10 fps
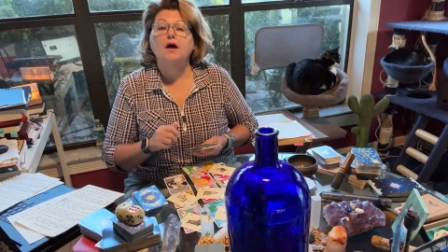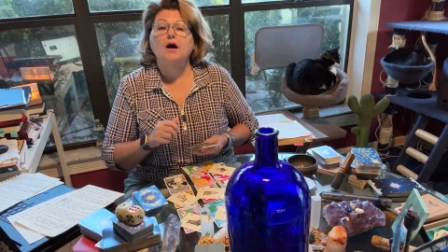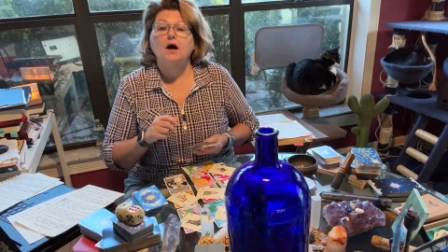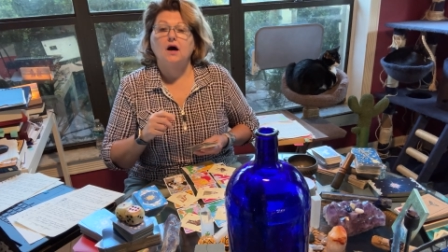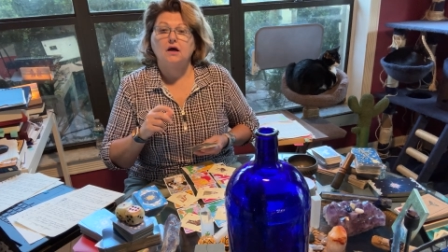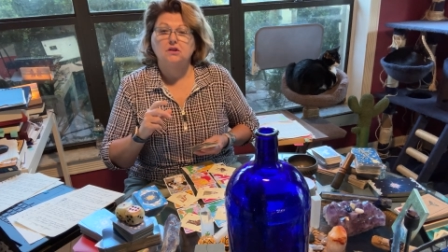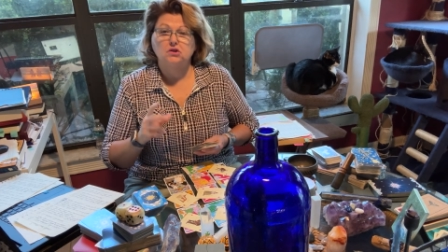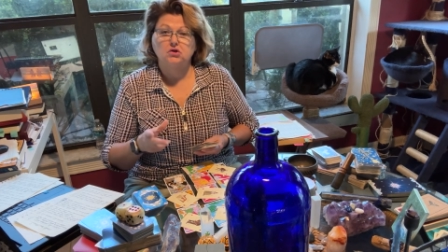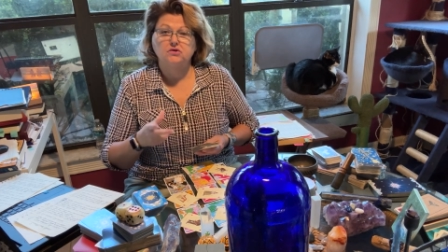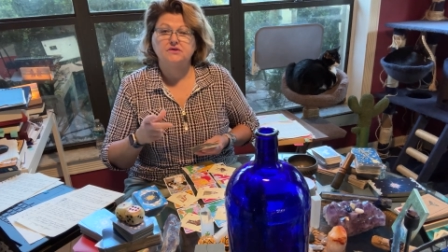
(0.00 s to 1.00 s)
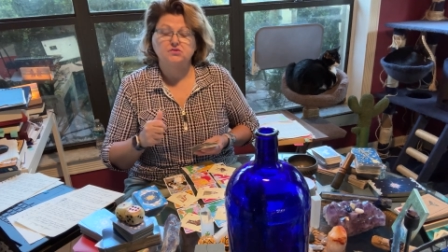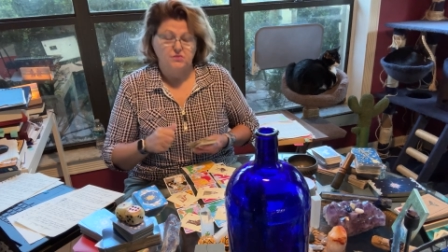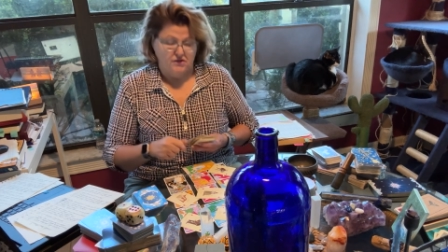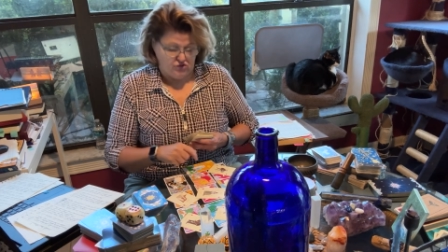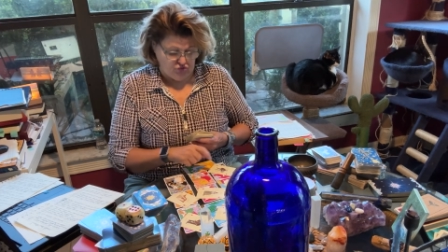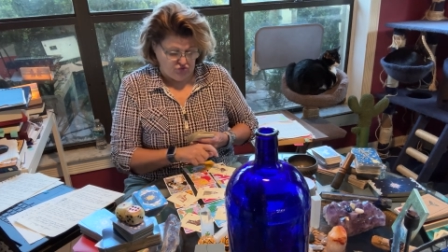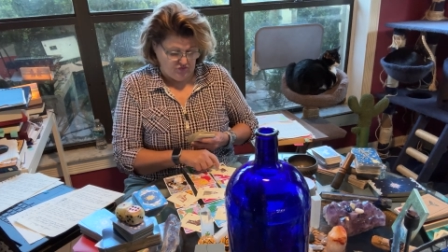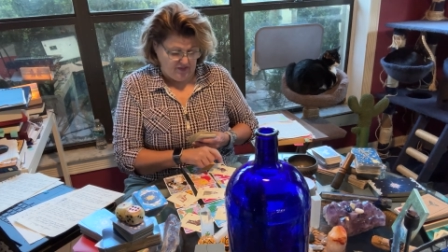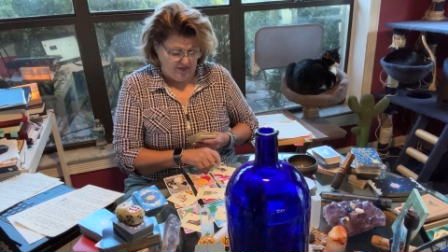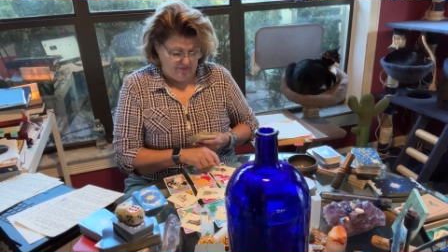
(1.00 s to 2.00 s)
learn as much as you
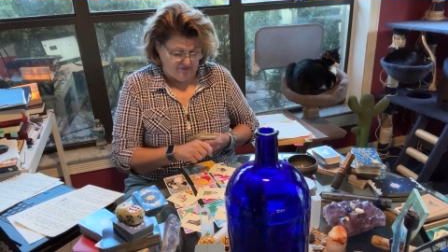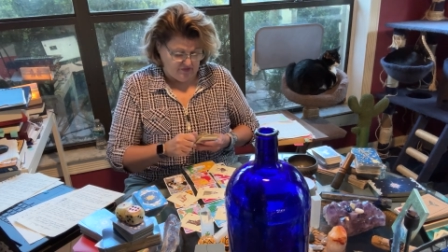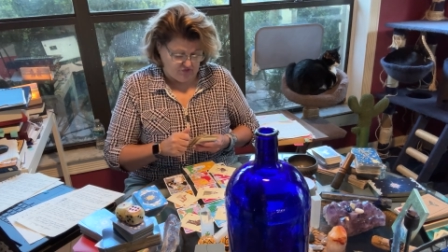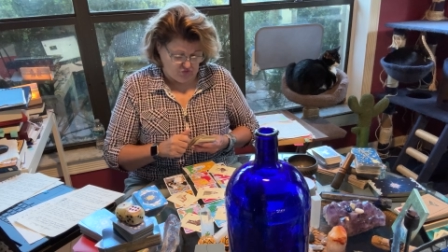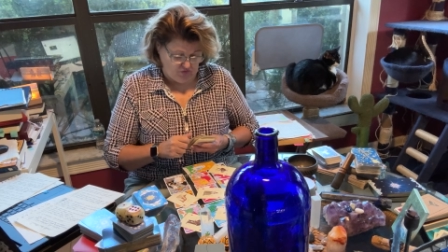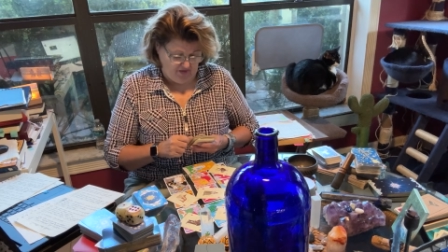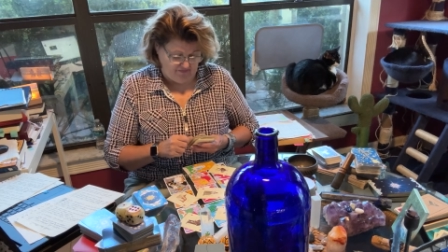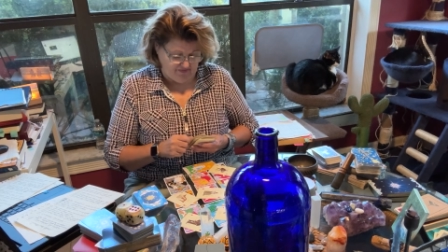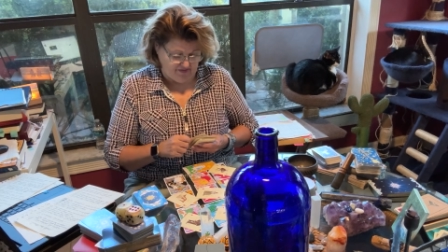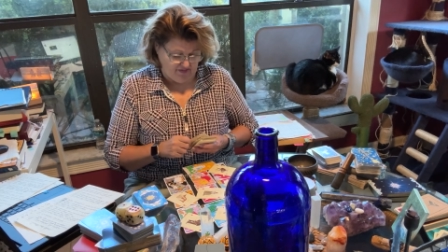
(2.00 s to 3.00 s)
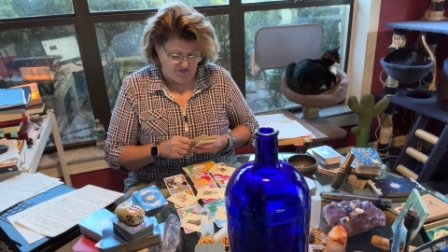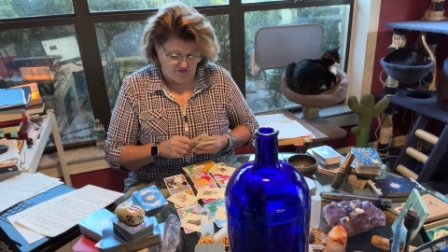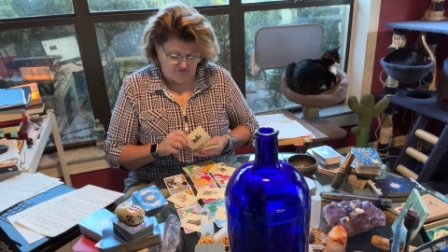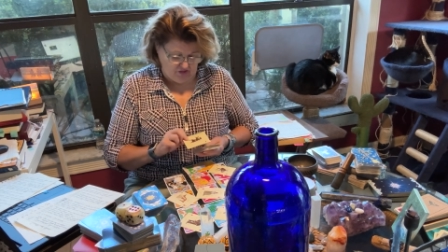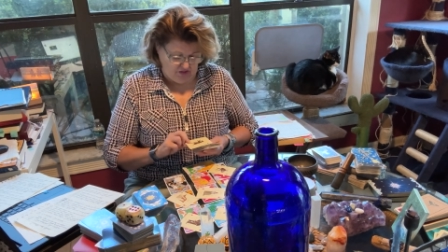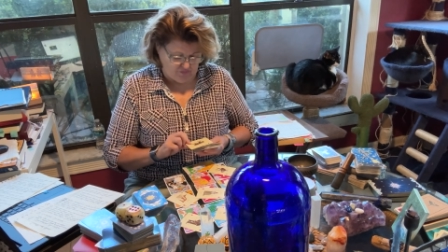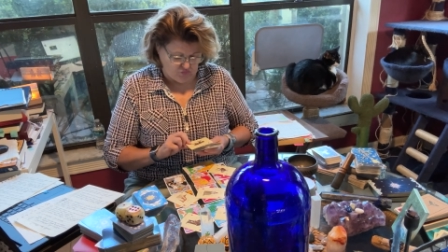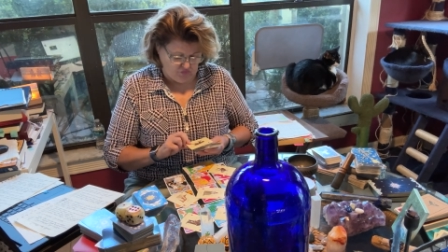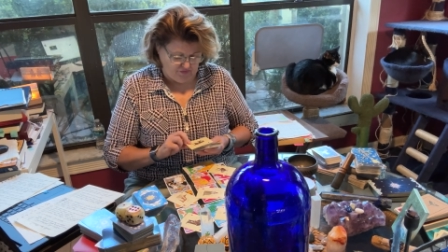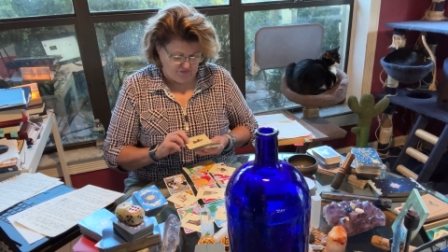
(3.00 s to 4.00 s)
can, because you have the King of Clubs
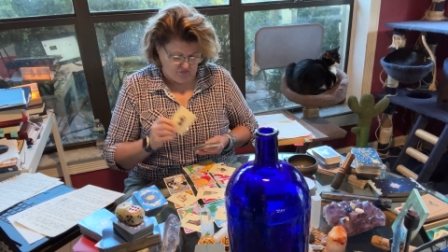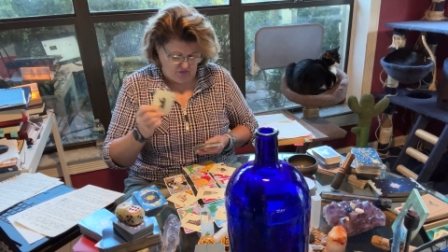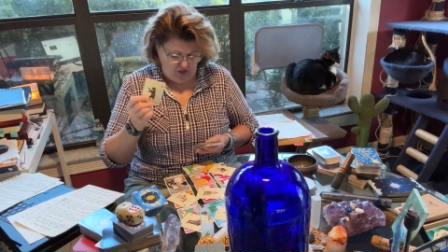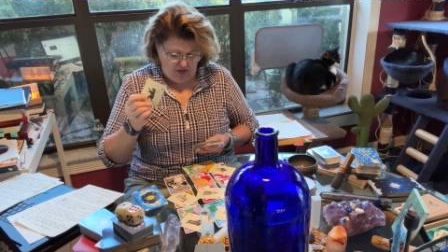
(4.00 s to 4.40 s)
with you.